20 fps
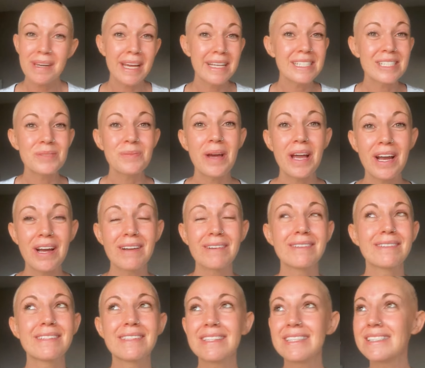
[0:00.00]
I swear
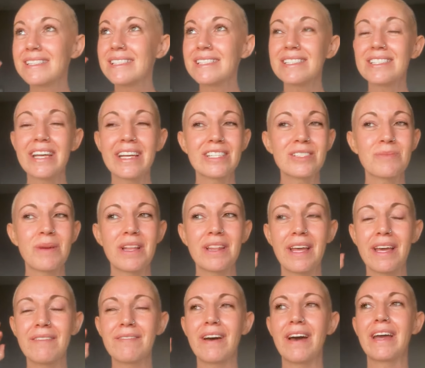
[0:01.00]
this has changed my
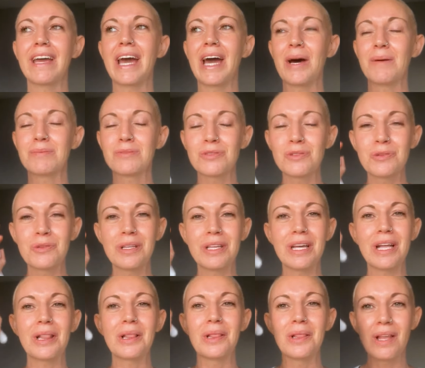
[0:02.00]
life. I
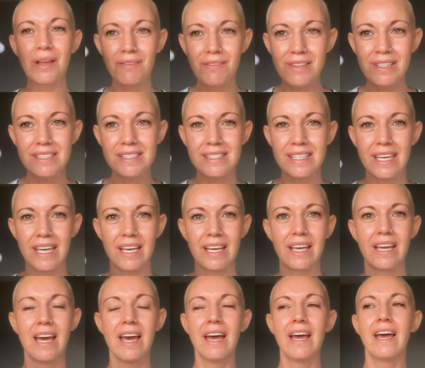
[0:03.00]
absolutely love this
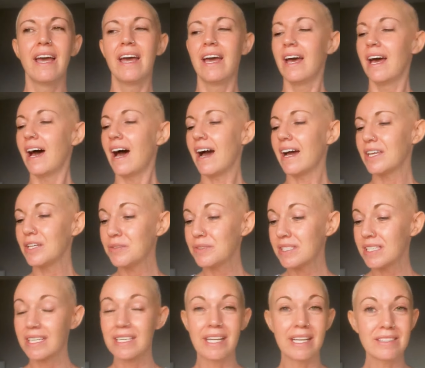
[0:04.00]
thing. I use
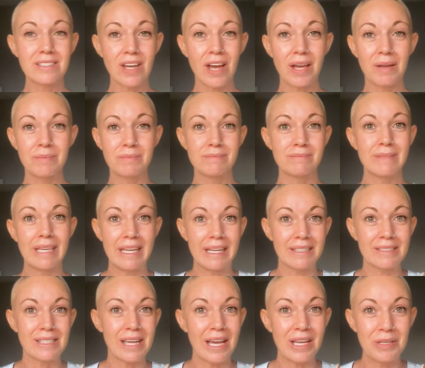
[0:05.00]
it at nighttime
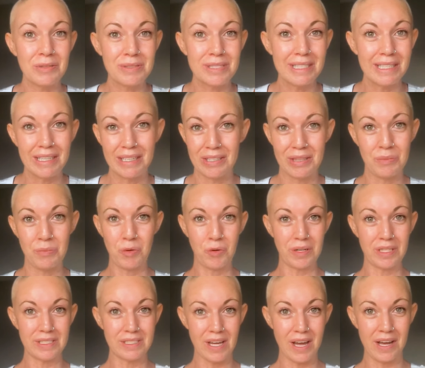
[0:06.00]
and I use it in the
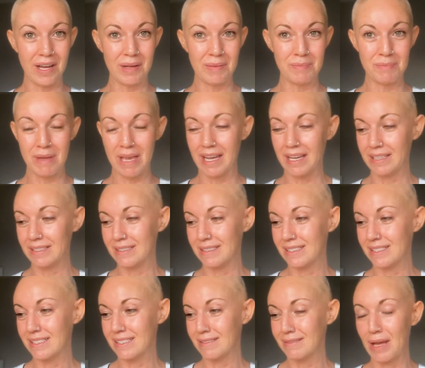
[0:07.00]
morning time,
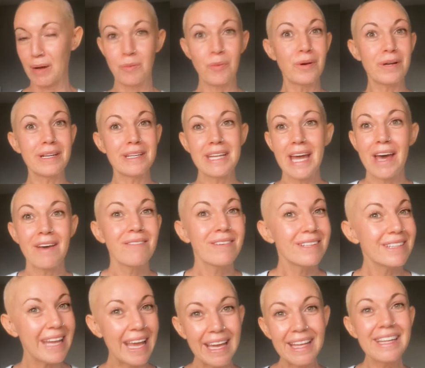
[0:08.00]
and I wouldn't have
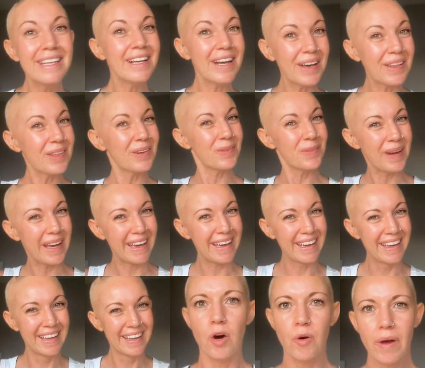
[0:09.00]
it any other way.
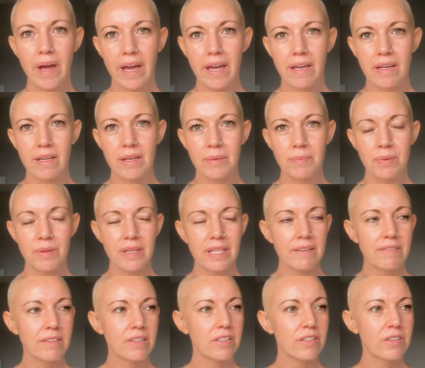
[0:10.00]
Okay,
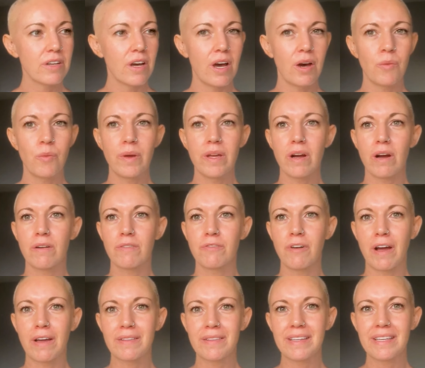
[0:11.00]
believe it or not, we are
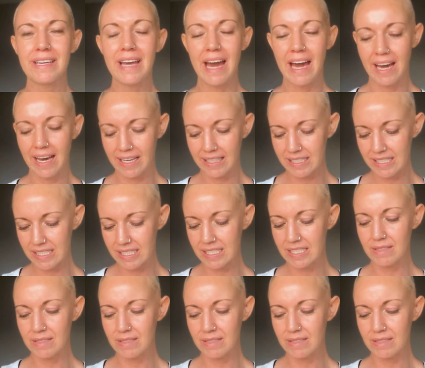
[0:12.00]
finally at